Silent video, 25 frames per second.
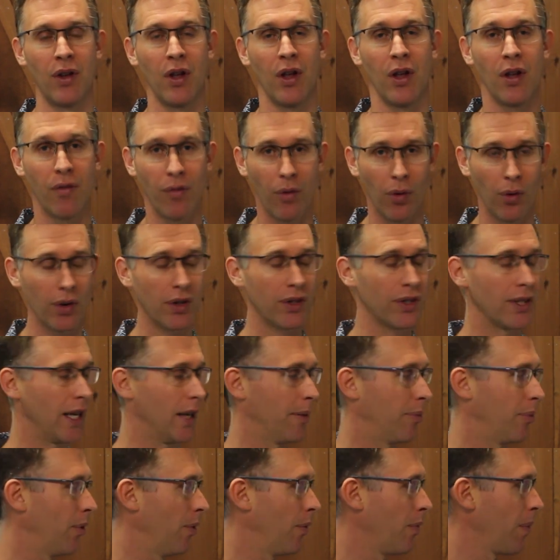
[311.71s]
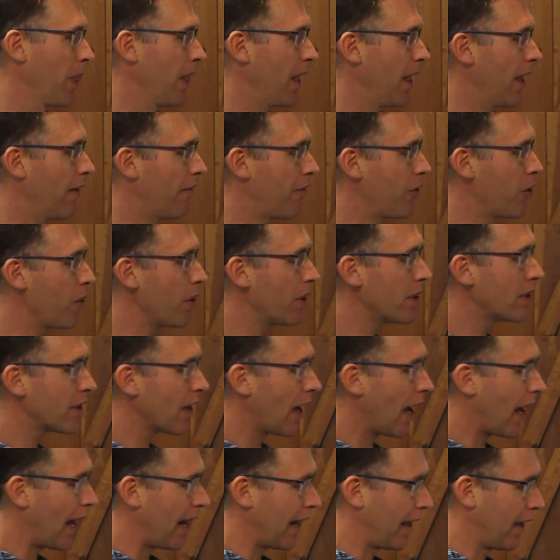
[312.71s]
For example, if you had
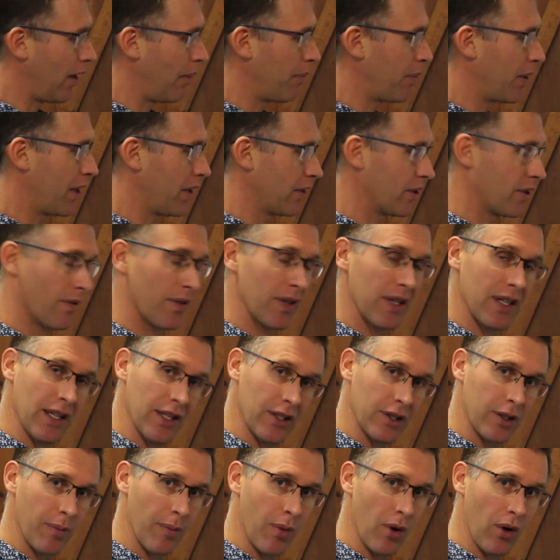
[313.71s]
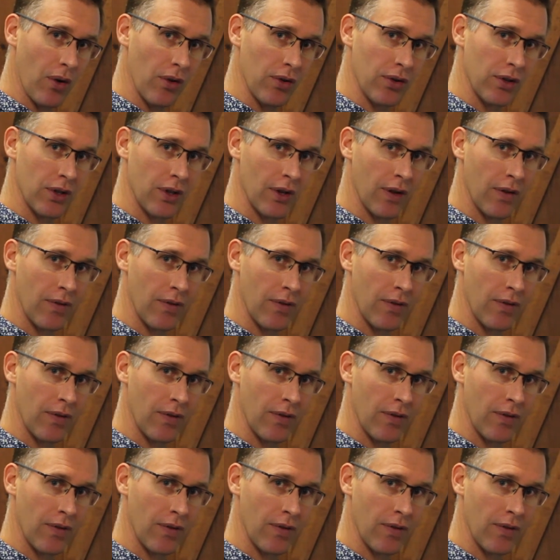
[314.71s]
sciatica because of a disc bulge,